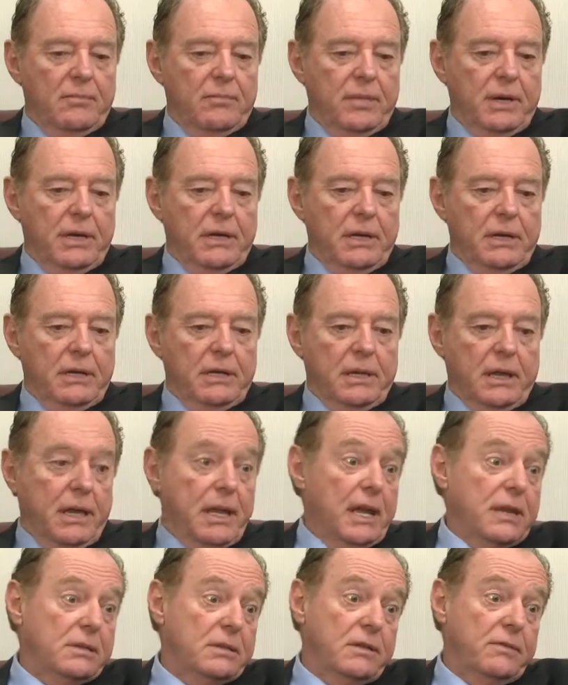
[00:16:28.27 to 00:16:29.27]
But in the
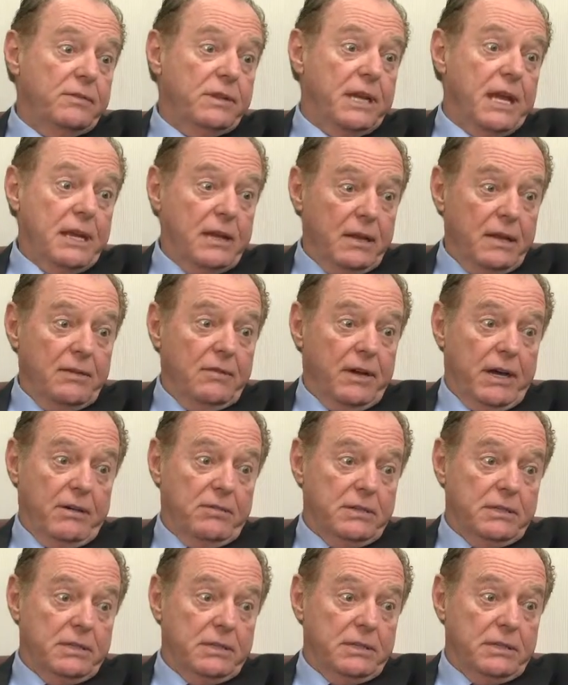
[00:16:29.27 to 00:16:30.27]
case of deadly
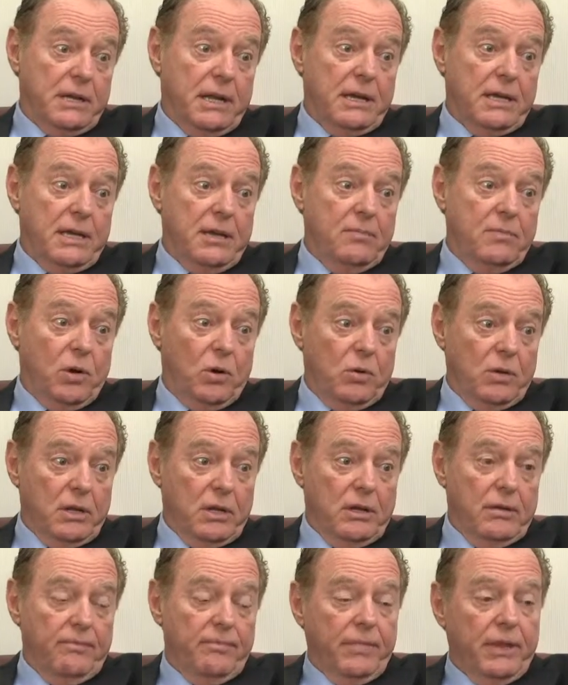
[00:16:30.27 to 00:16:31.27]
viruses like
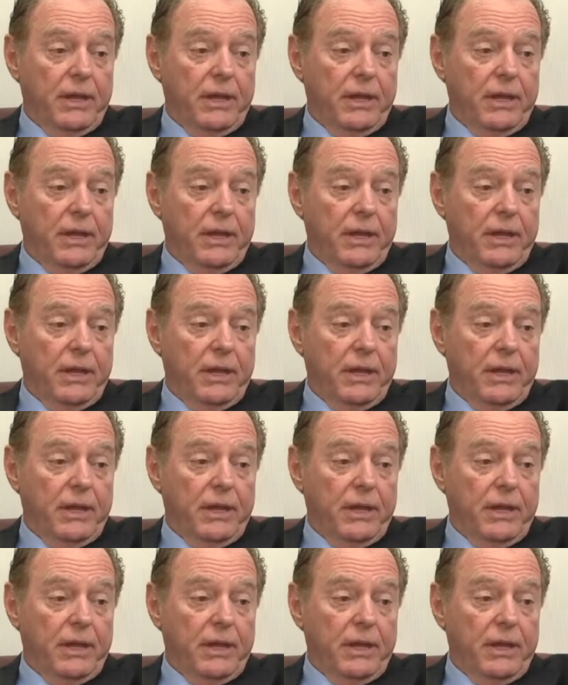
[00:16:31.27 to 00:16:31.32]
Ebola,